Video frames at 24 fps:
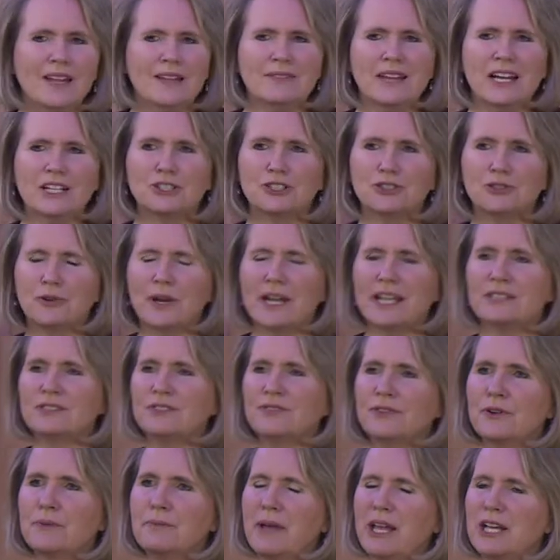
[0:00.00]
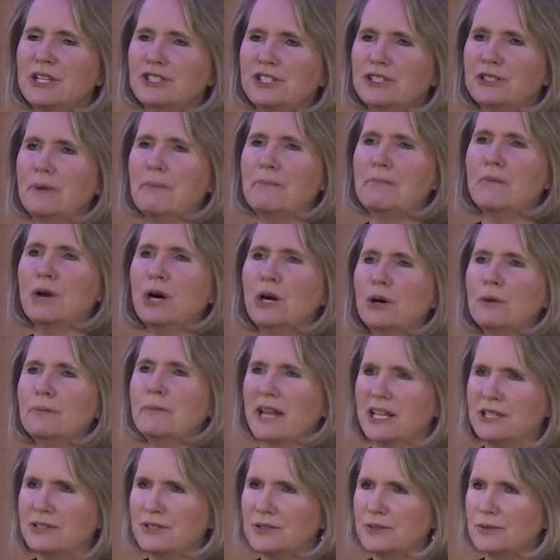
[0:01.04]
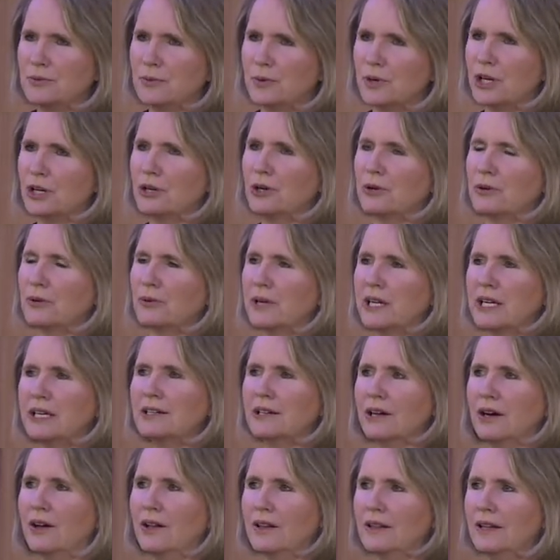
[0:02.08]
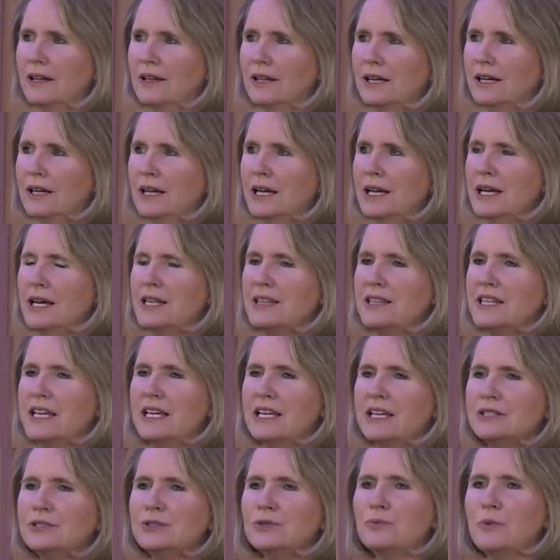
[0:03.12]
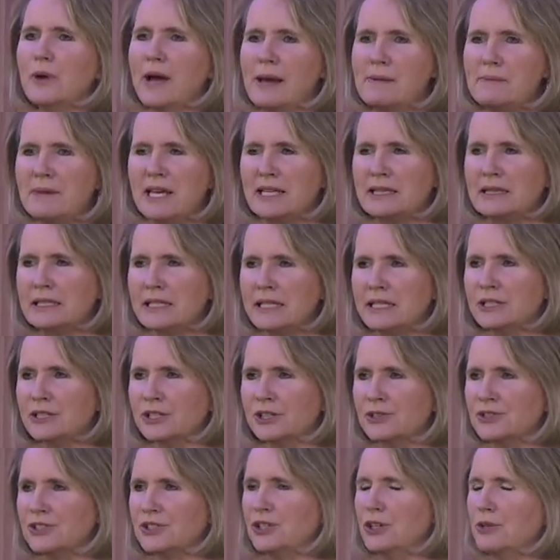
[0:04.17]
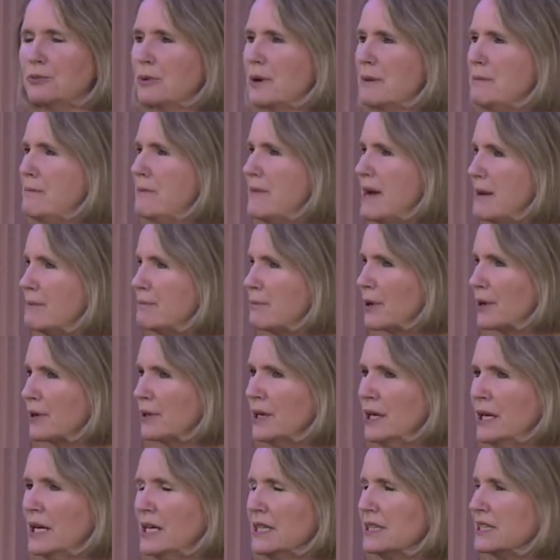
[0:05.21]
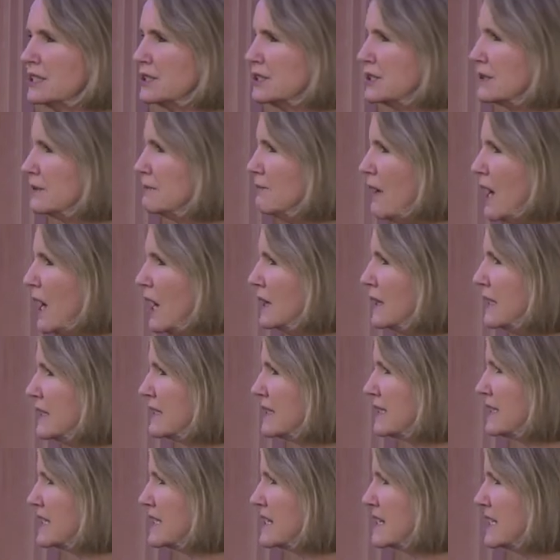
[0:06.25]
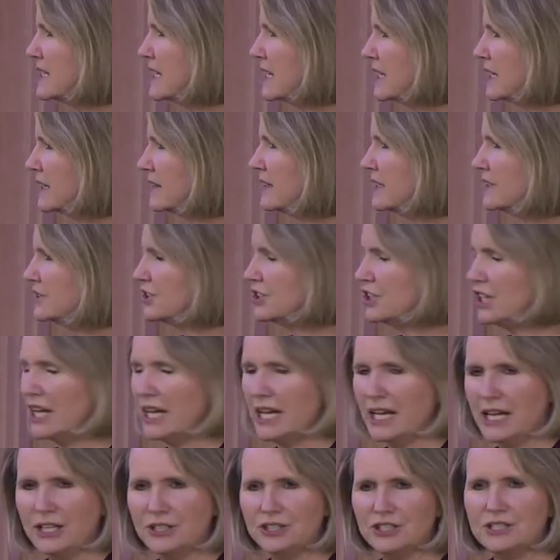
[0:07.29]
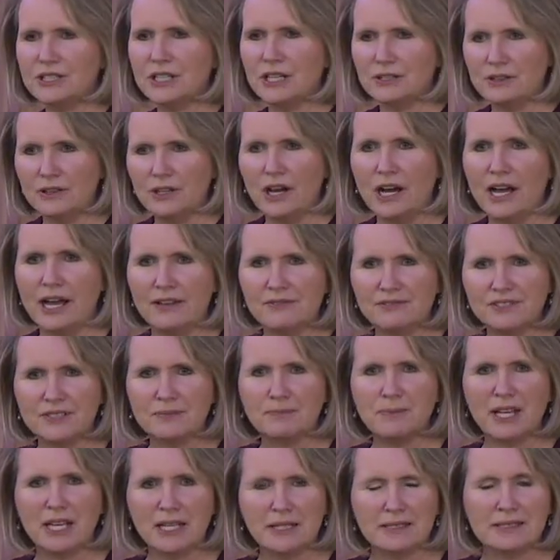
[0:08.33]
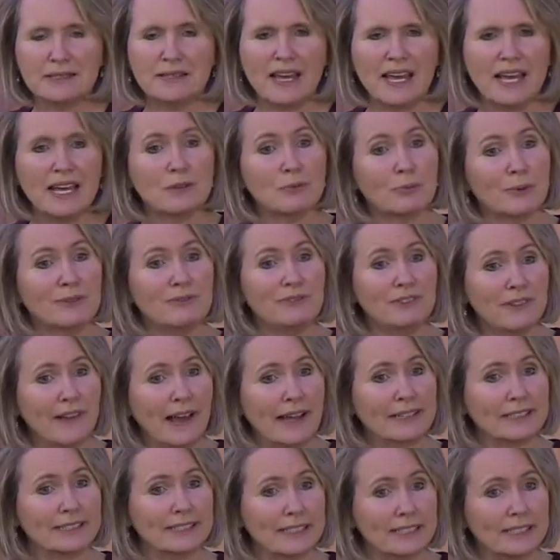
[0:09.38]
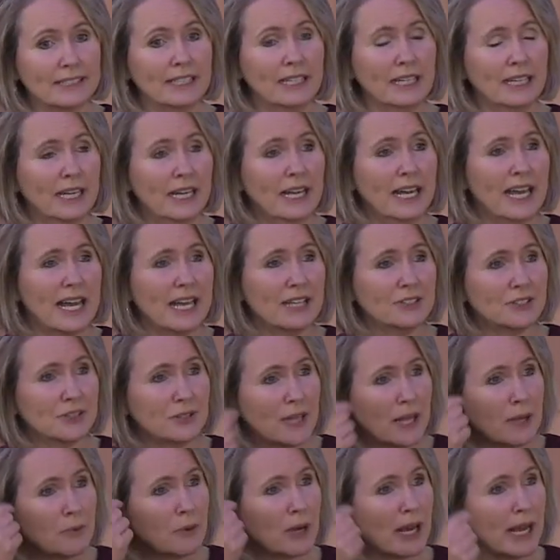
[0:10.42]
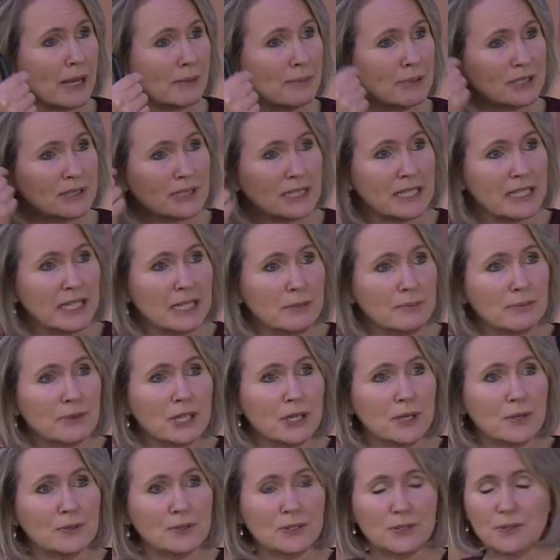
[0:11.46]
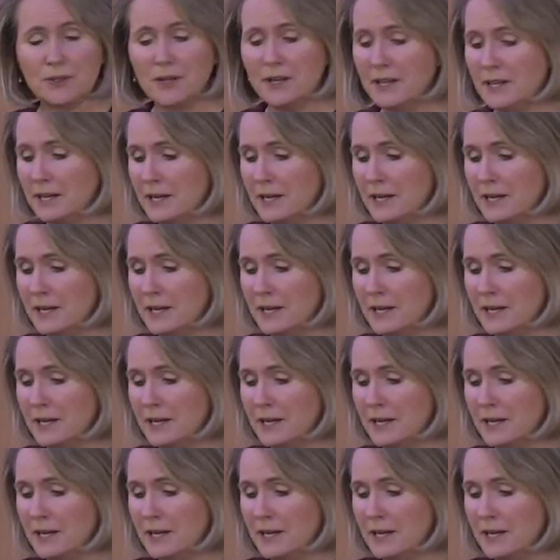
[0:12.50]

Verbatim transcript: that transformational moments were critical. These women leaders could remember the smallest thing that changed their lives because they had reflected and so they were able to keep those